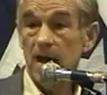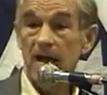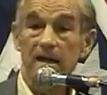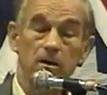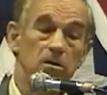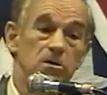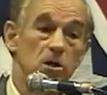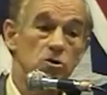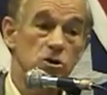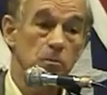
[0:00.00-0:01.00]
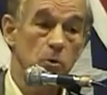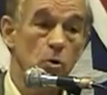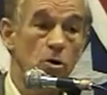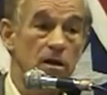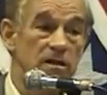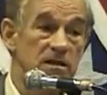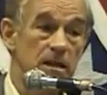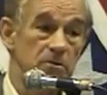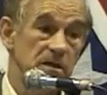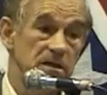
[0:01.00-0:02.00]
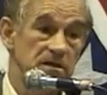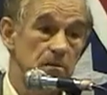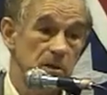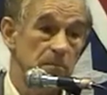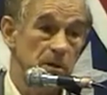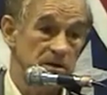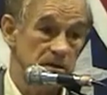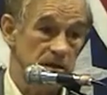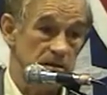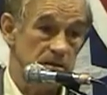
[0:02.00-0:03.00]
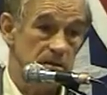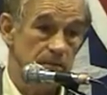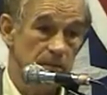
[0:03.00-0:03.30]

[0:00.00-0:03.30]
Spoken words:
and also support and subsidies to big business.